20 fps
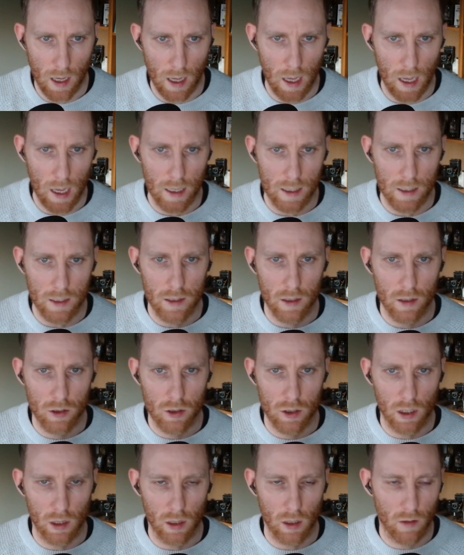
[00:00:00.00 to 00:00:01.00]
And
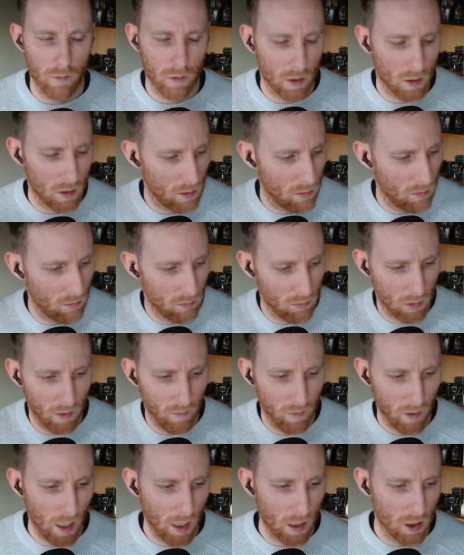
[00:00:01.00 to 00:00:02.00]
she loves
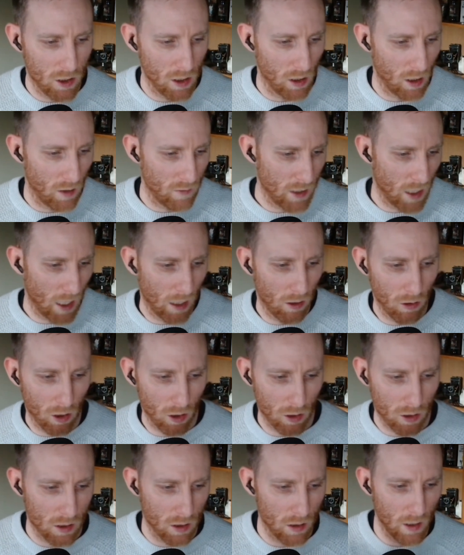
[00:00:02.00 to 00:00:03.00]
events. She loves high
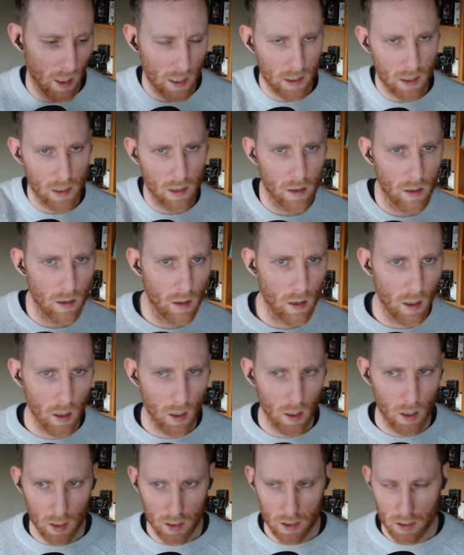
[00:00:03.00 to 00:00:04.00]
rocks. And that's the
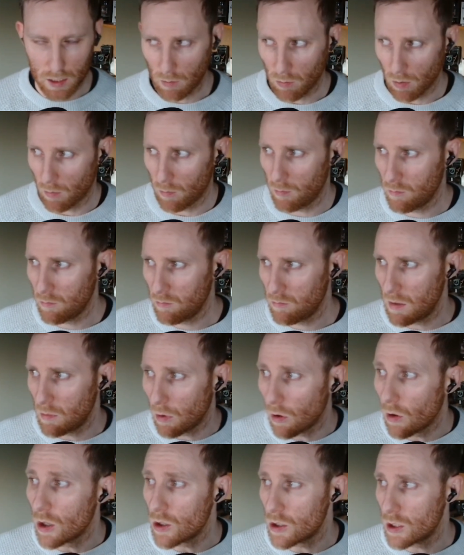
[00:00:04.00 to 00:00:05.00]
type of
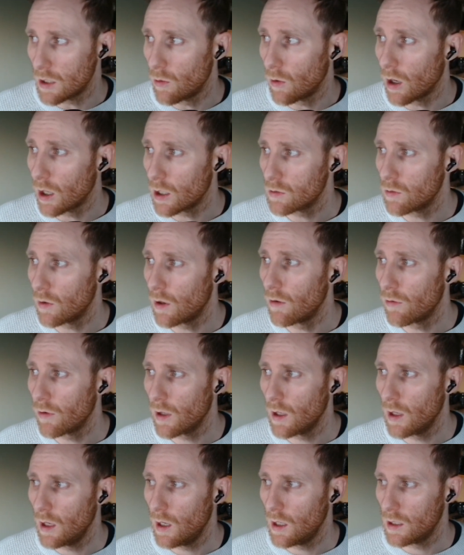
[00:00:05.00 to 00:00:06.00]
people that she works with.
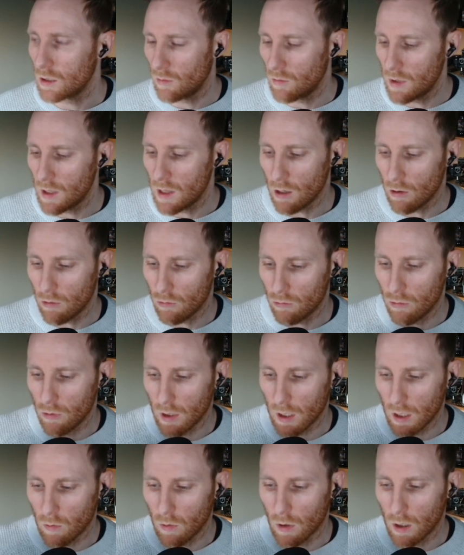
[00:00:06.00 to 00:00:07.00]
Somebody that
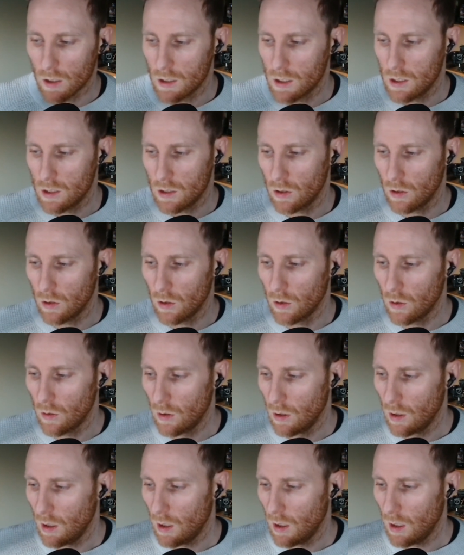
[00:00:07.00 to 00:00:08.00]
really
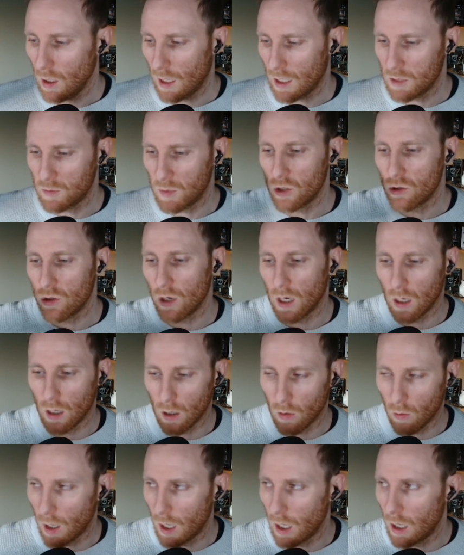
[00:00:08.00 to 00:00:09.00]
has been training
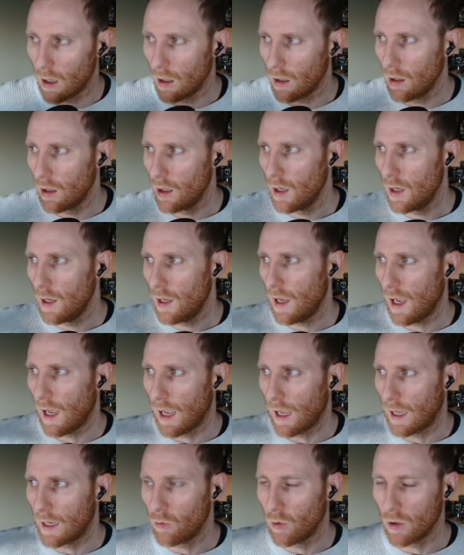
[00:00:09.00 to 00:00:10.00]
a while
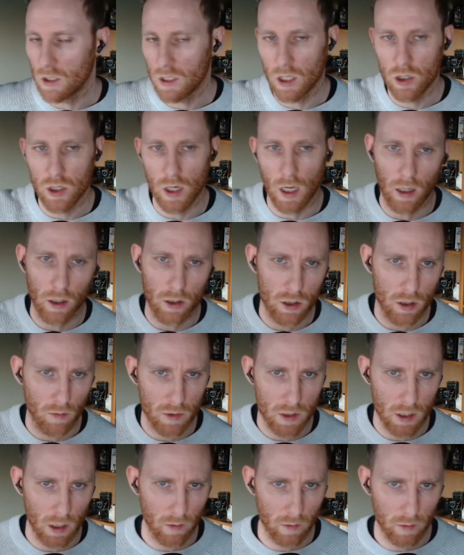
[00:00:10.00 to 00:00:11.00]
and wants to challenge
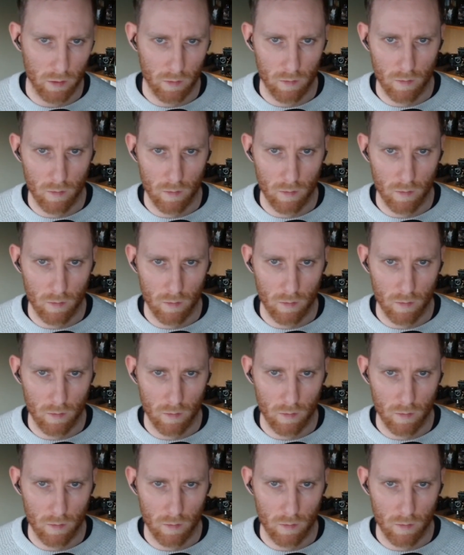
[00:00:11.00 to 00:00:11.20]
themselves.